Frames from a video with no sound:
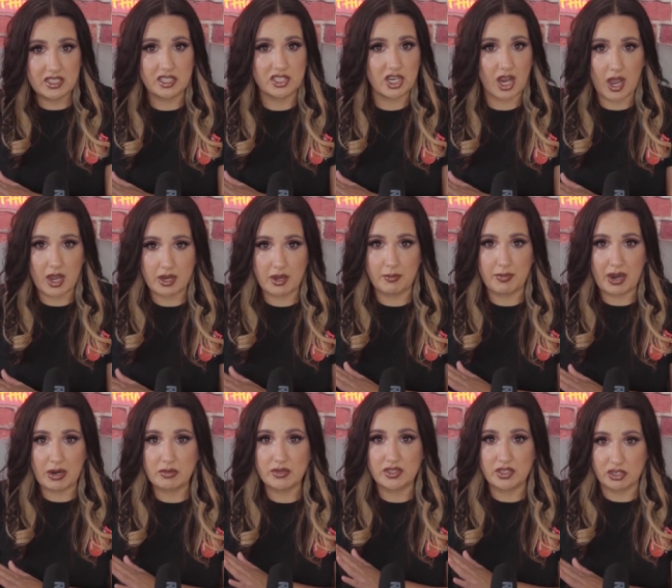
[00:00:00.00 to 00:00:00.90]
to talk
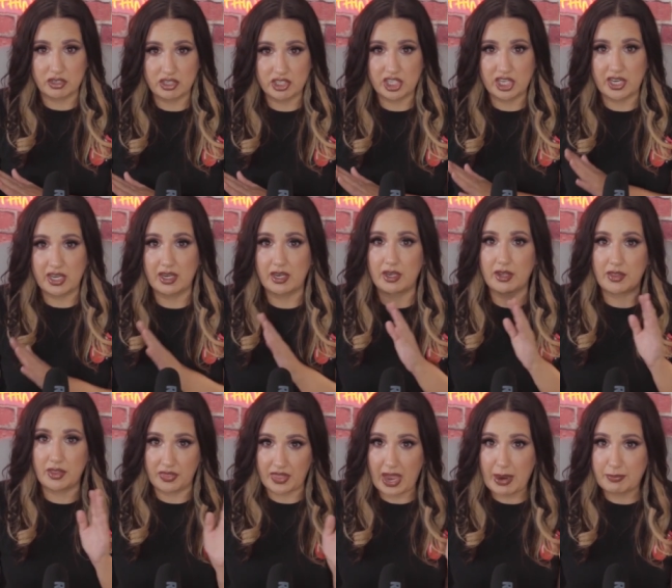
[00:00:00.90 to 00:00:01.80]
about
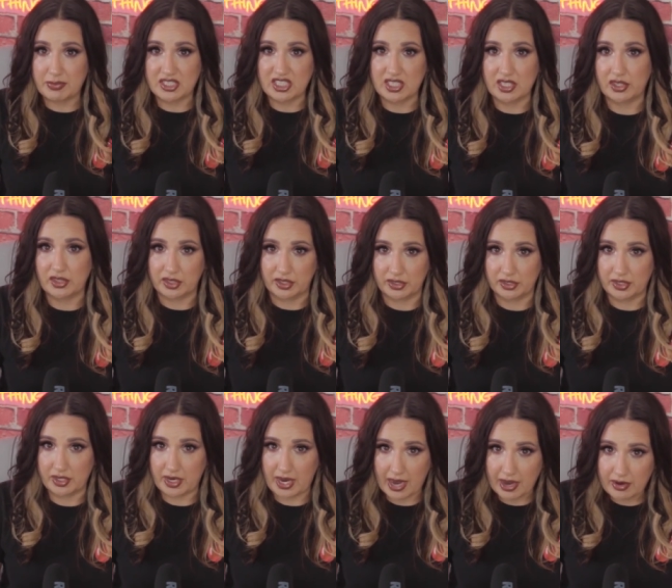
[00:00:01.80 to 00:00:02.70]
searching that
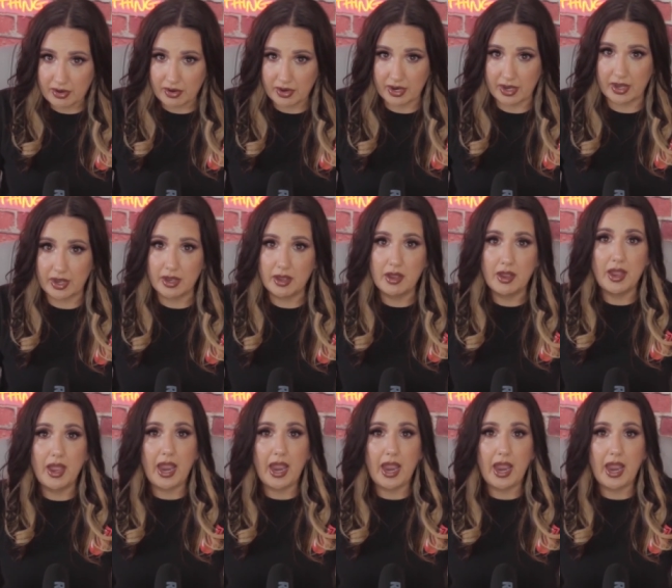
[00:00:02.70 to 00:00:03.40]
particular area.